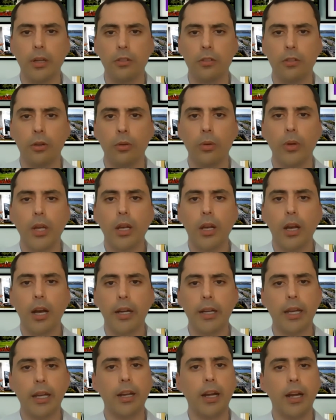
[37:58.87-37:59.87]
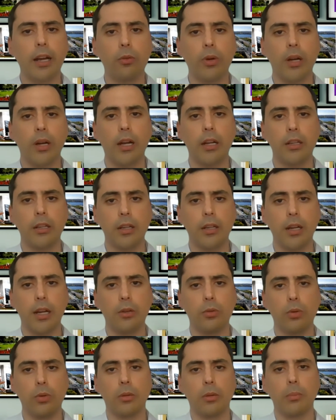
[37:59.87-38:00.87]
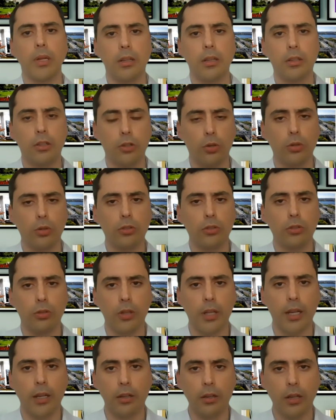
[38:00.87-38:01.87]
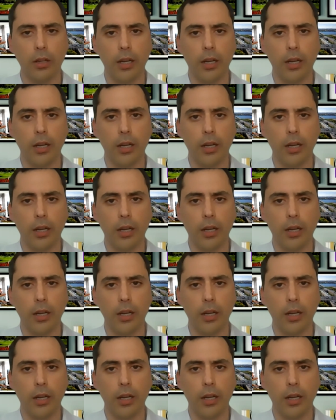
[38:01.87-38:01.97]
So again, I recommend going to that